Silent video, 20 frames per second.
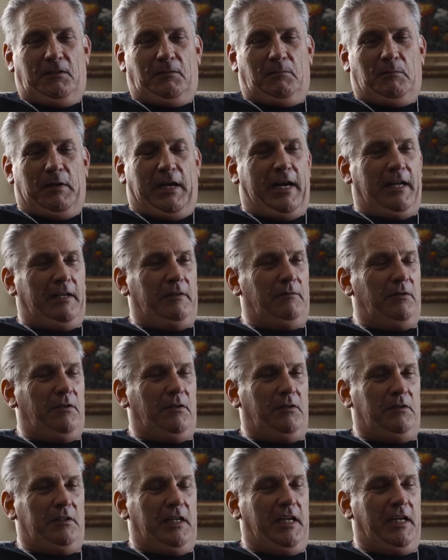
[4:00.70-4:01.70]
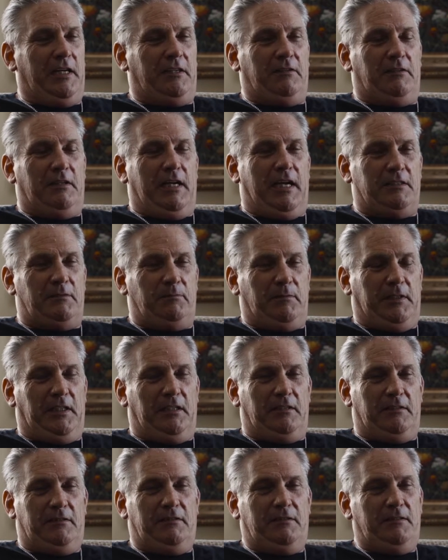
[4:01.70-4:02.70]
Madden or Nick asked me,
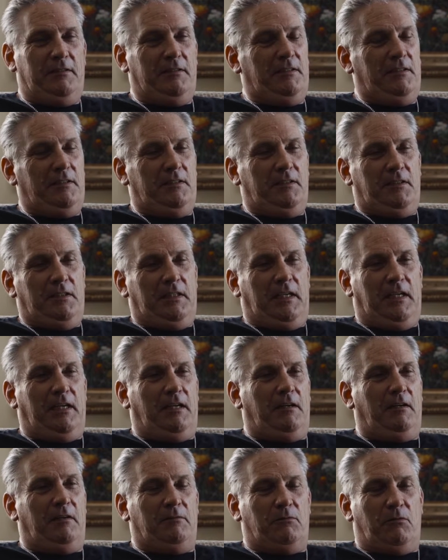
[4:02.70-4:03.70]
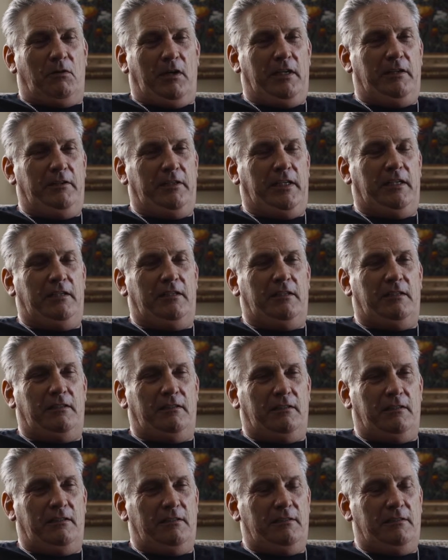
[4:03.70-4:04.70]
yeah, why are you here?